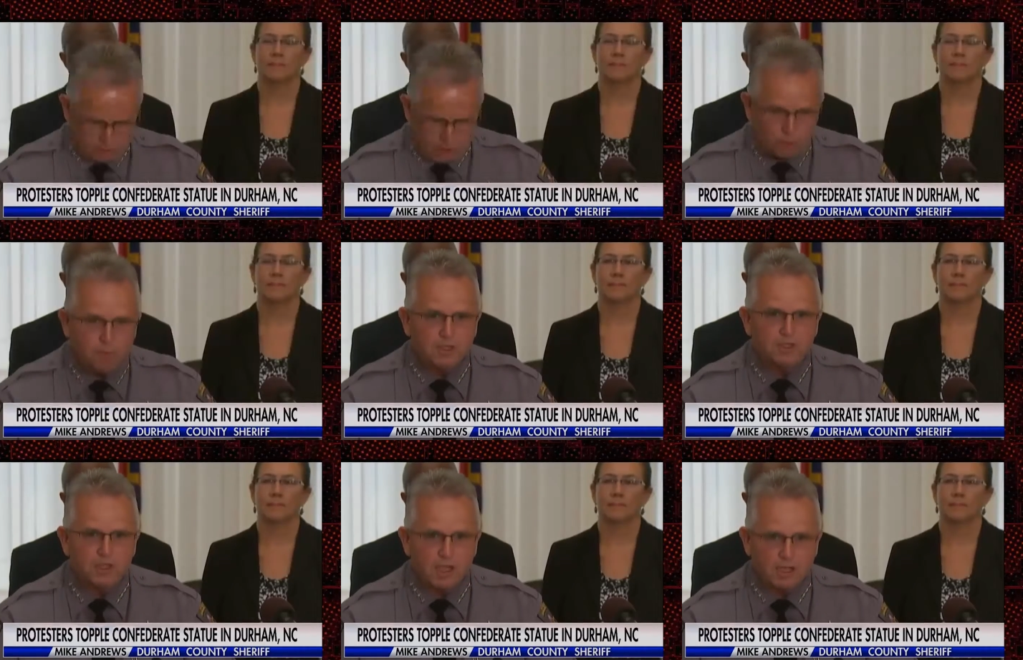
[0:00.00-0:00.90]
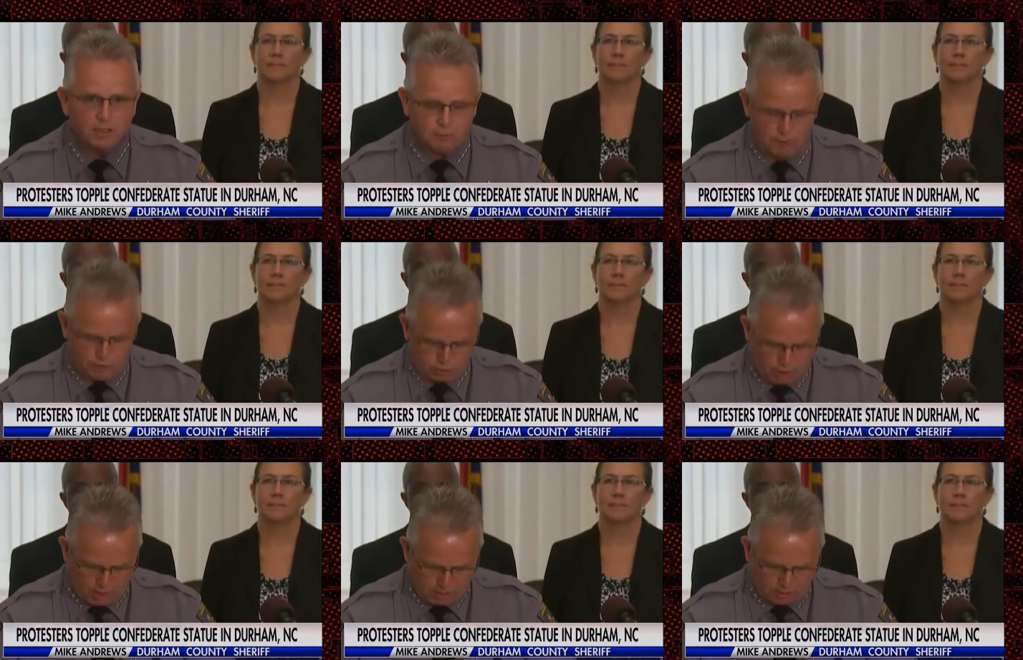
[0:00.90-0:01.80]
Speaker 1: or don't mistake
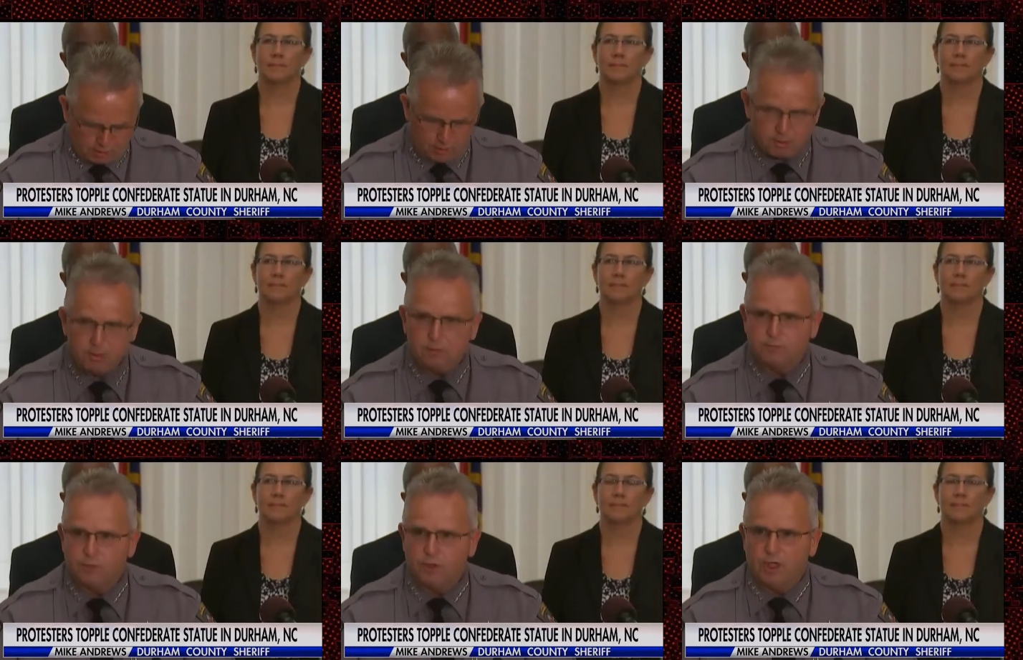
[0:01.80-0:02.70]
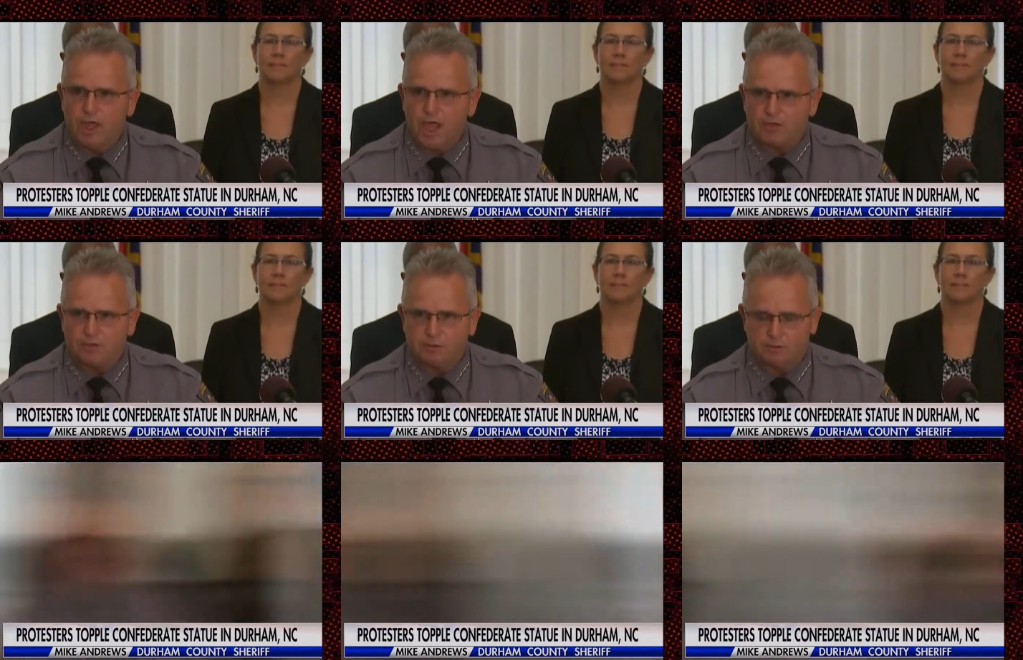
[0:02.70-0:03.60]
restraint for
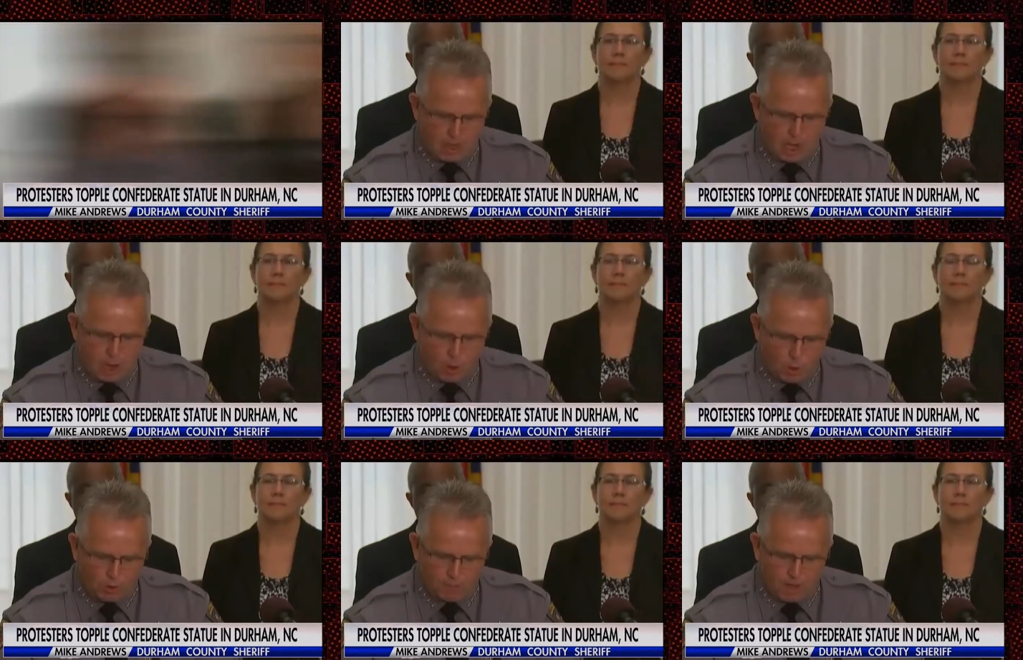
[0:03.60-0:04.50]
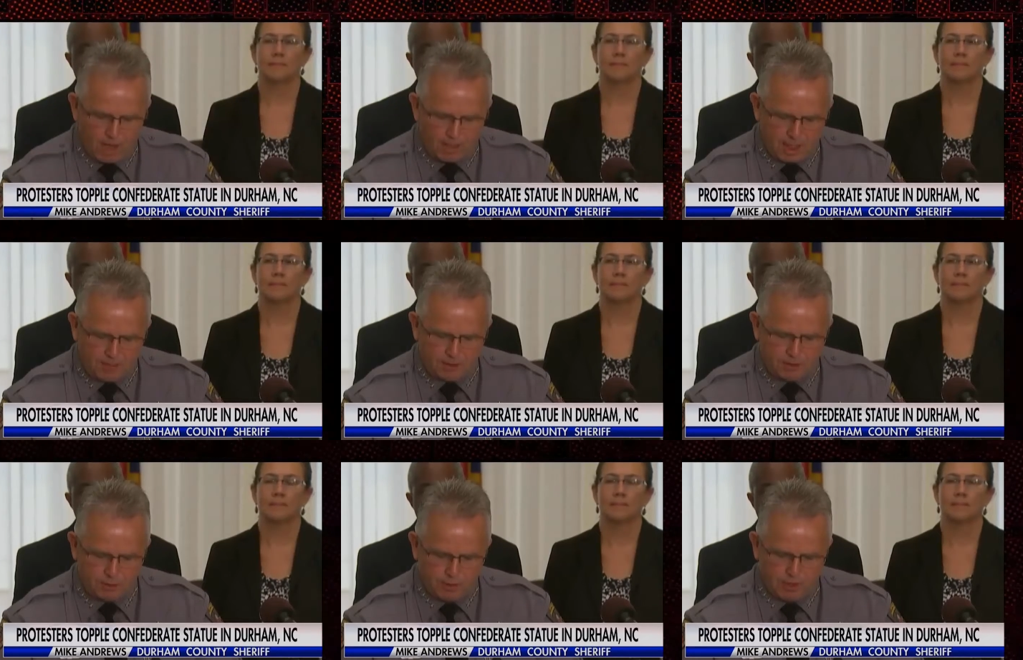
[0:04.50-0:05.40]
inaction. Had I ordered my
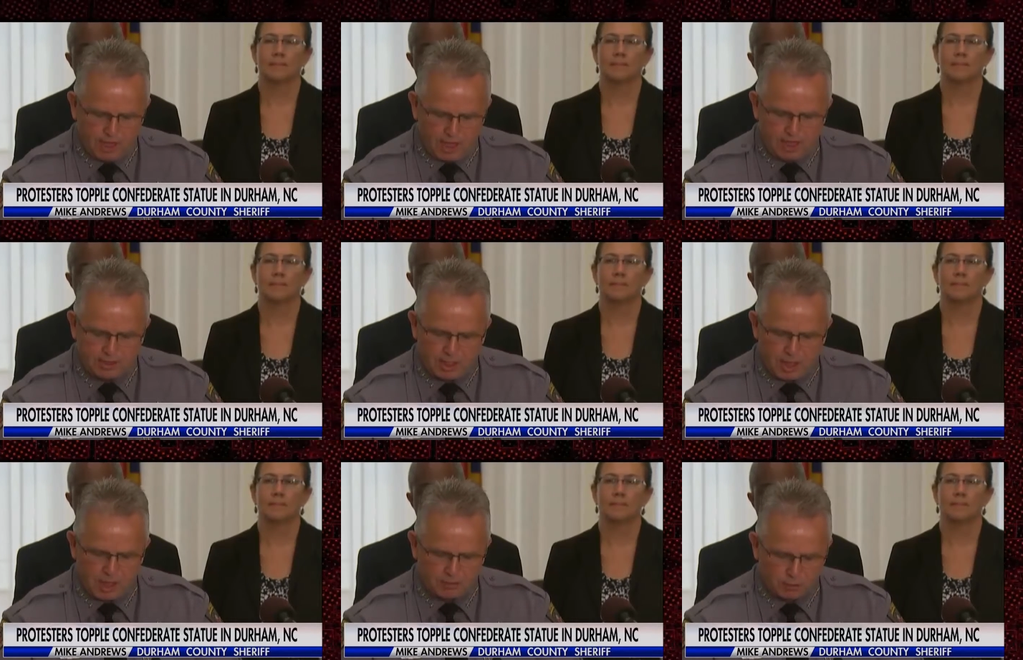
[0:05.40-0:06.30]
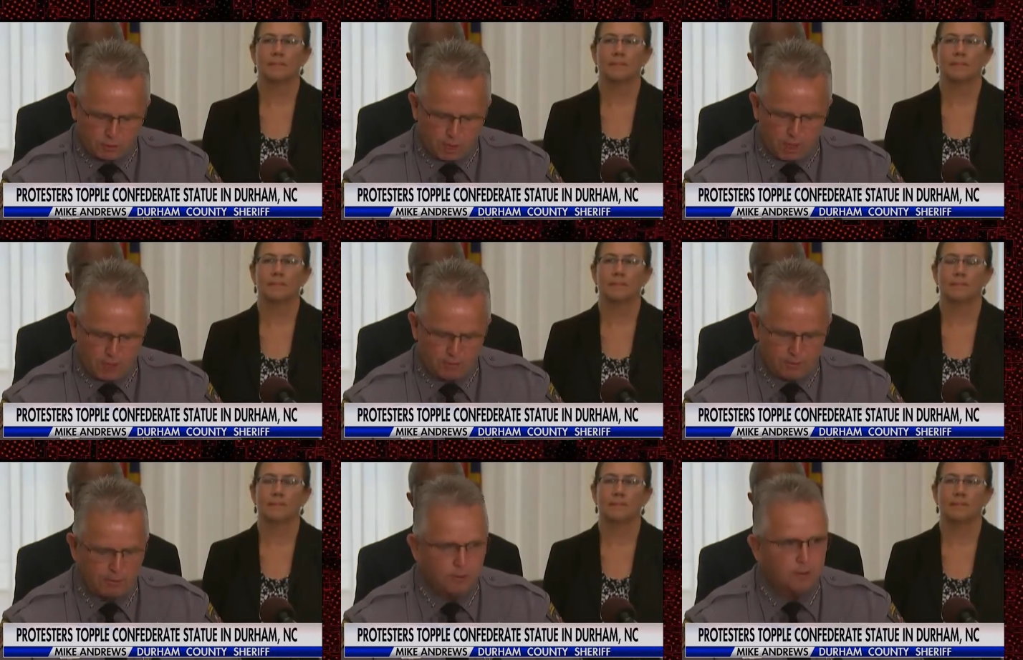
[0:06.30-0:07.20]
deputies to engage a hostile
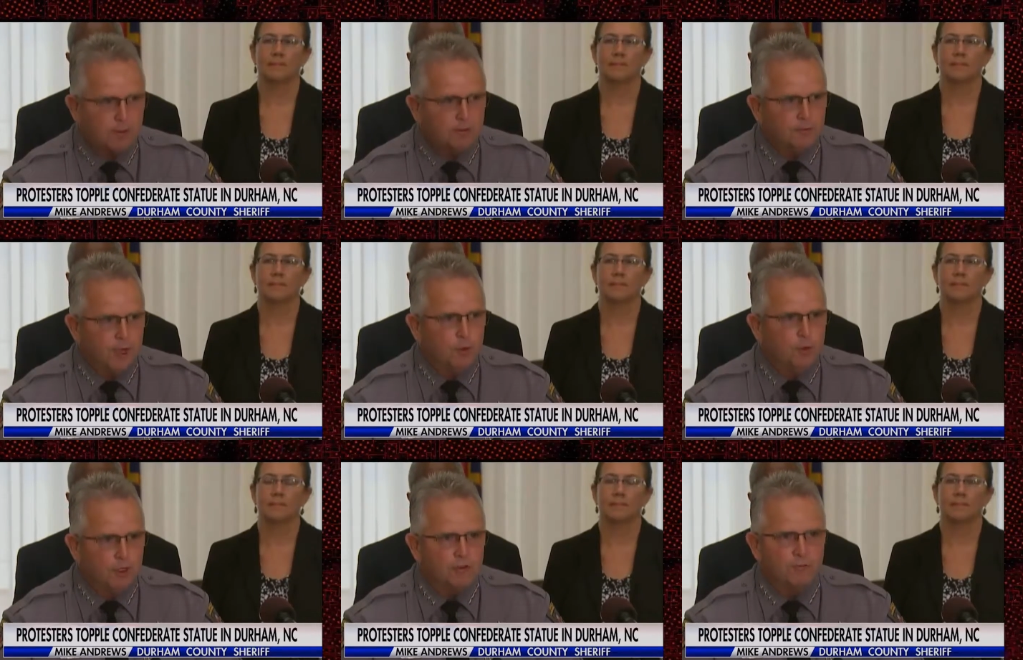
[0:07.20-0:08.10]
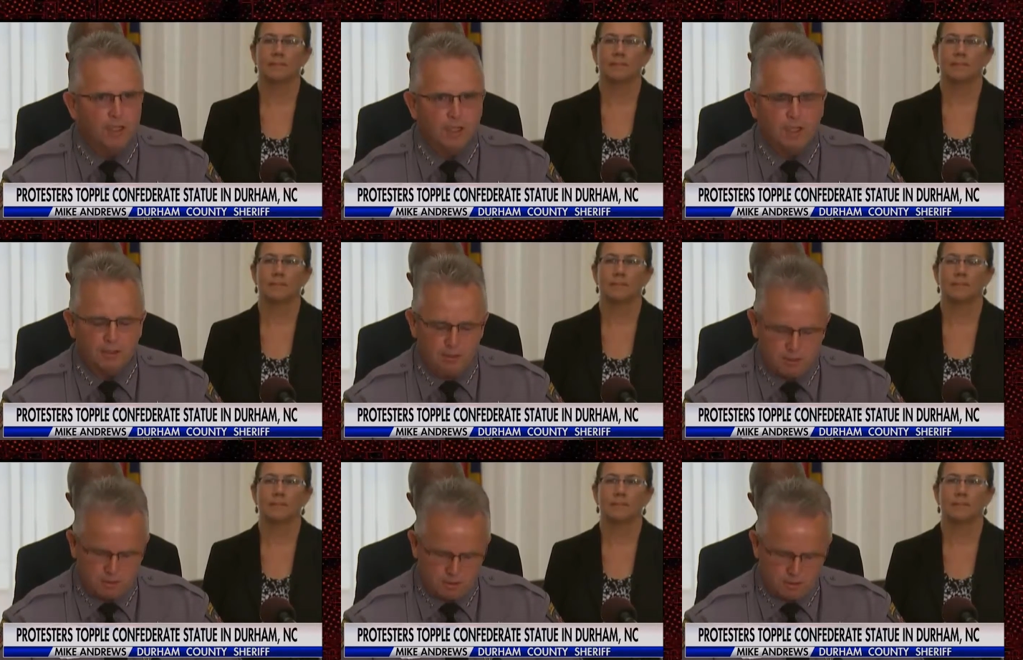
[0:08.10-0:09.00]
crowd, there would have
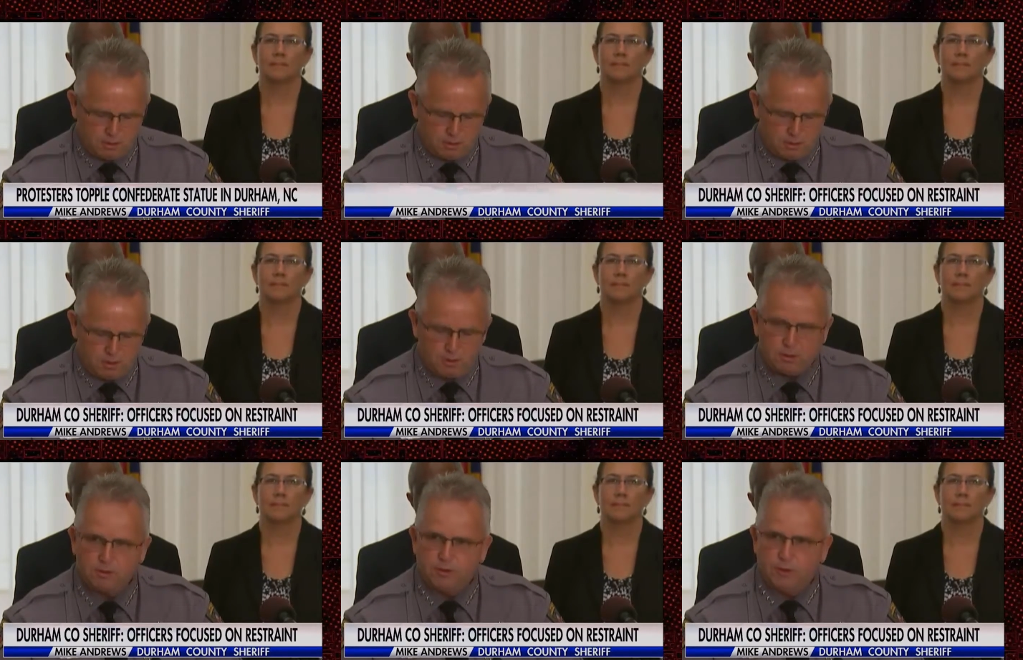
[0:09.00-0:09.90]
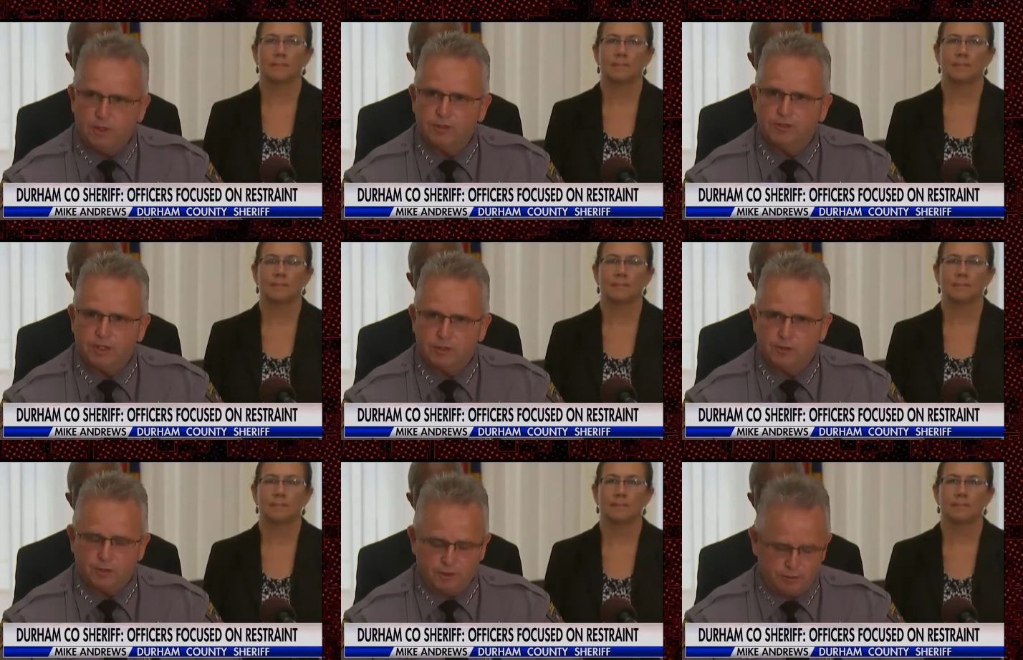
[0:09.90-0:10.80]
been serious
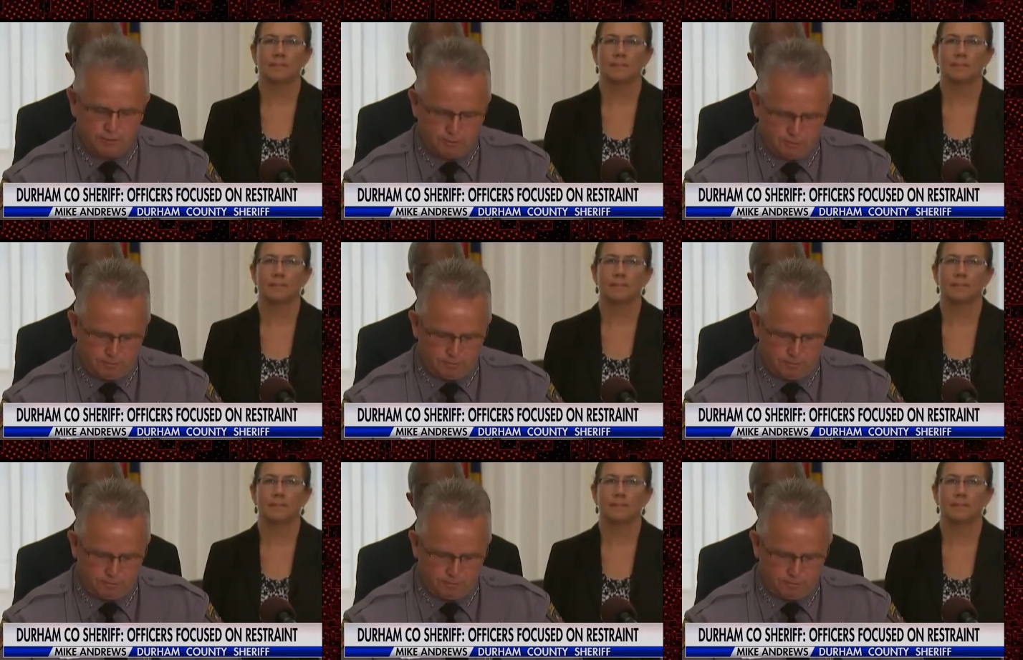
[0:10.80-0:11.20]
injuries.